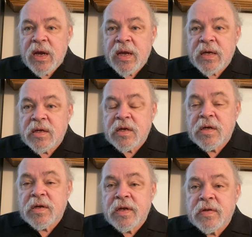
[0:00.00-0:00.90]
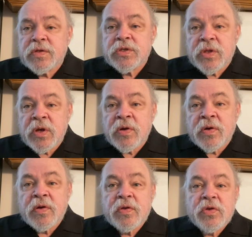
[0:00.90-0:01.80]
and it is
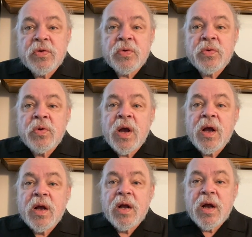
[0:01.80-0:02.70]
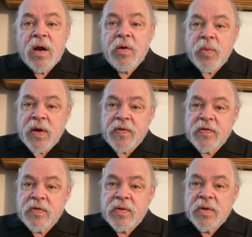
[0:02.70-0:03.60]
there to harm us,